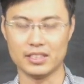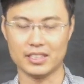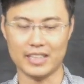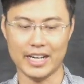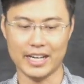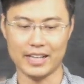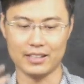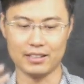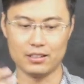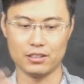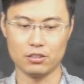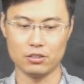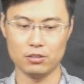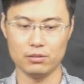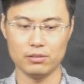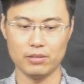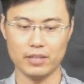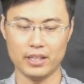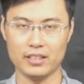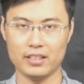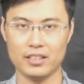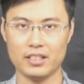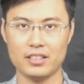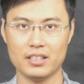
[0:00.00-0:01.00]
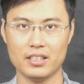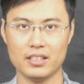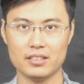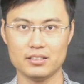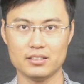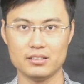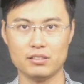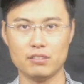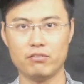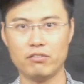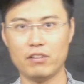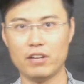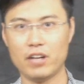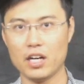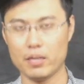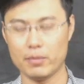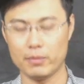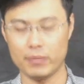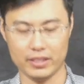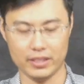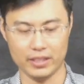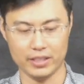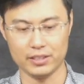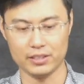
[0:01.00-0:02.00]
It get two antennas, for
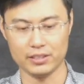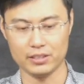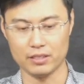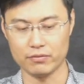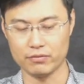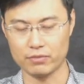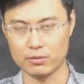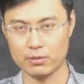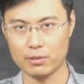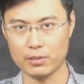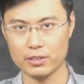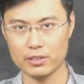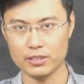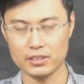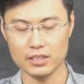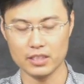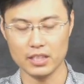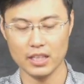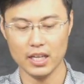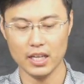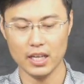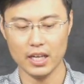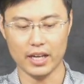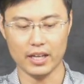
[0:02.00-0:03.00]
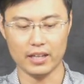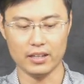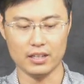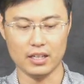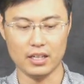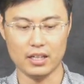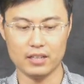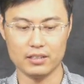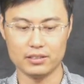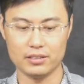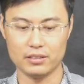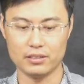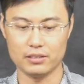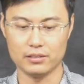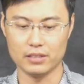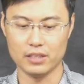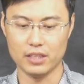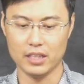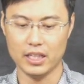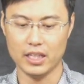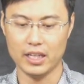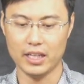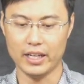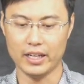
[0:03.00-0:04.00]
open edge, of course, and
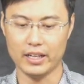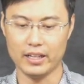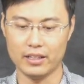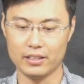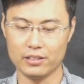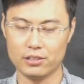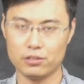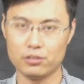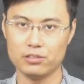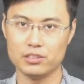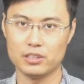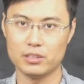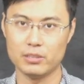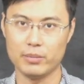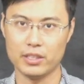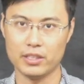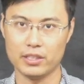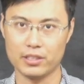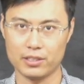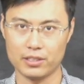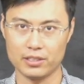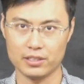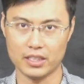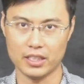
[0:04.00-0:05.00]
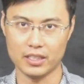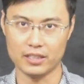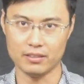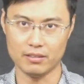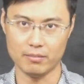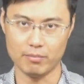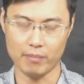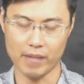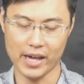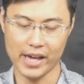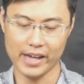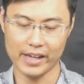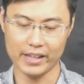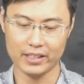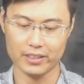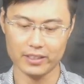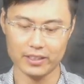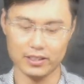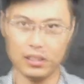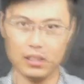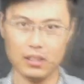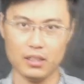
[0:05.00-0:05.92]
also uh, two speakers on the back.